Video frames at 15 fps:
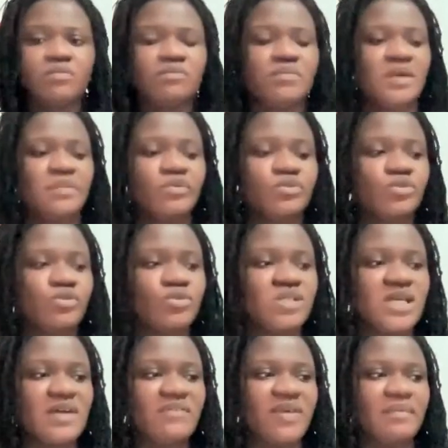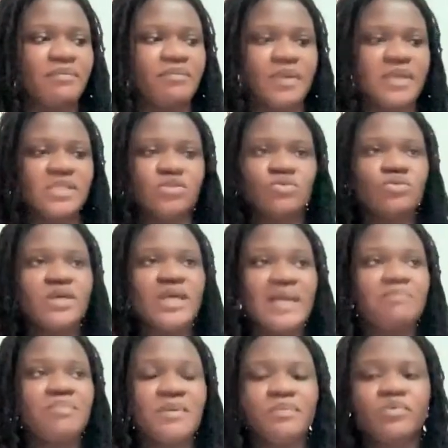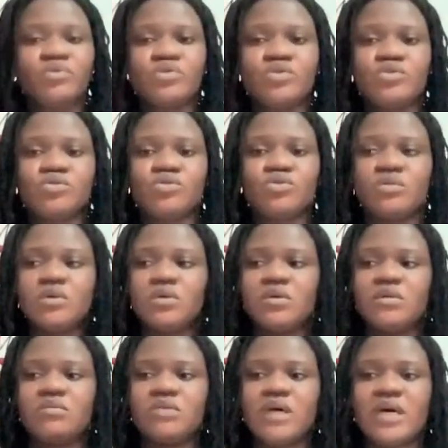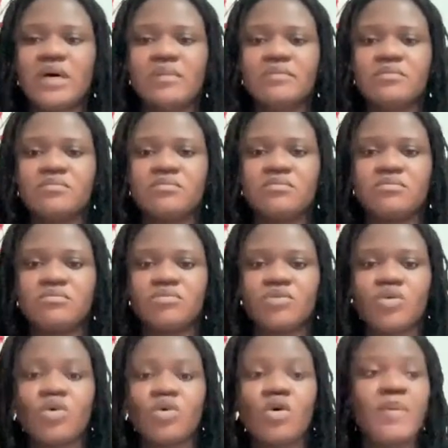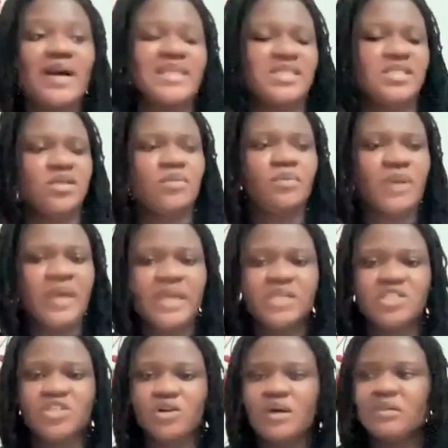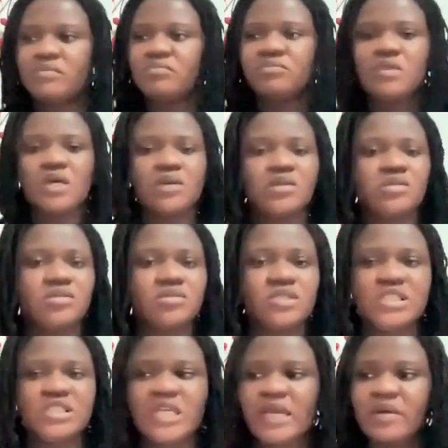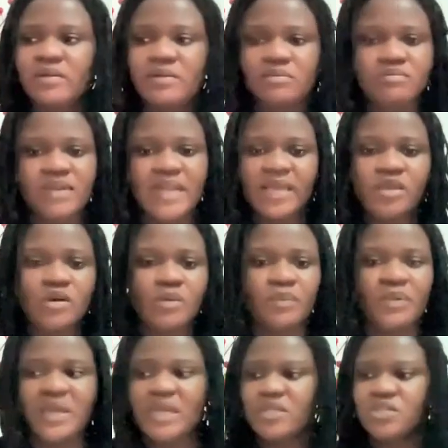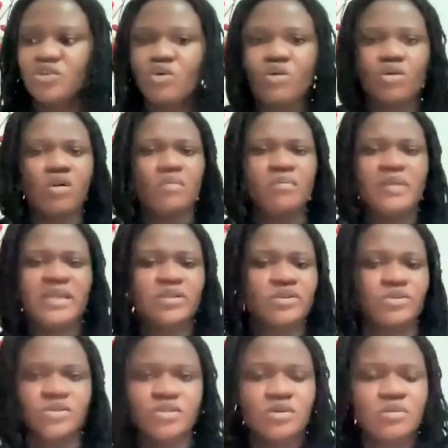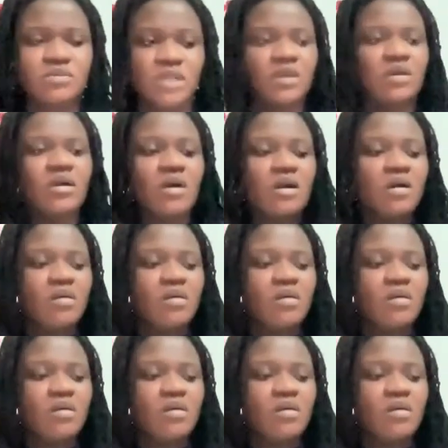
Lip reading: be able to use their fan base to get people to go back to your page and like your page or comment on something?